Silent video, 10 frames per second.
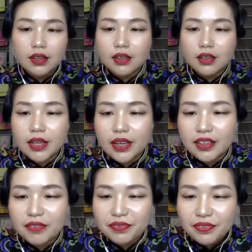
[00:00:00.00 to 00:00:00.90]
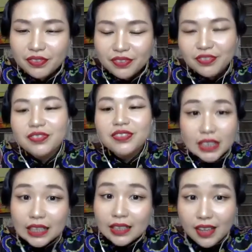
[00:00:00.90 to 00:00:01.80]
Right.
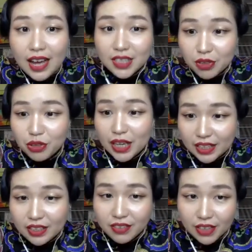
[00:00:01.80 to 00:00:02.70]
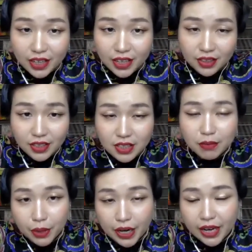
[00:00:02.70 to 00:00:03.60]
Yeah, it's a good idea, right? I think it's a
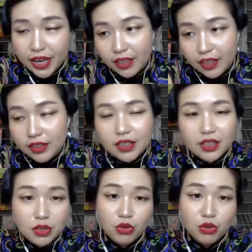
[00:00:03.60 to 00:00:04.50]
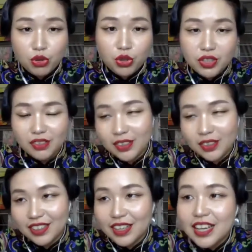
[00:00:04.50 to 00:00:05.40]
bra hanger thing. So you should
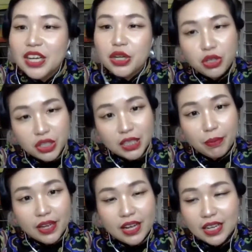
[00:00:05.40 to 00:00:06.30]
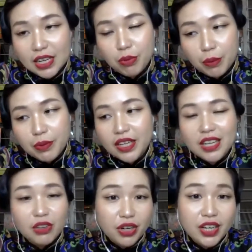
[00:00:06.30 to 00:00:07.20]
keep it. And then you probably
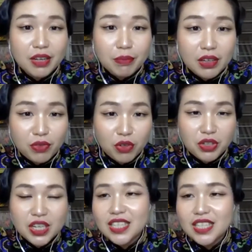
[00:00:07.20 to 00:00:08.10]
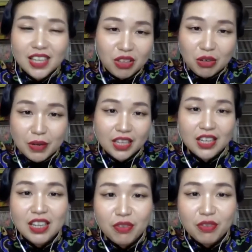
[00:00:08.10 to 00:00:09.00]
can credit me in the future and say, thank you,
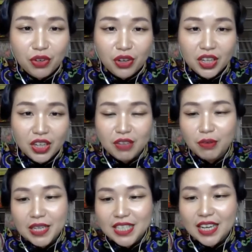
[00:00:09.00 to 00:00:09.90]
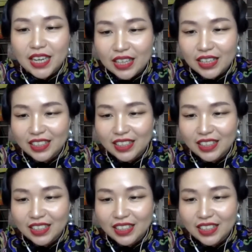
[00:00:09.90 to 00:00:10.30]
Maggie, for giving me this idea.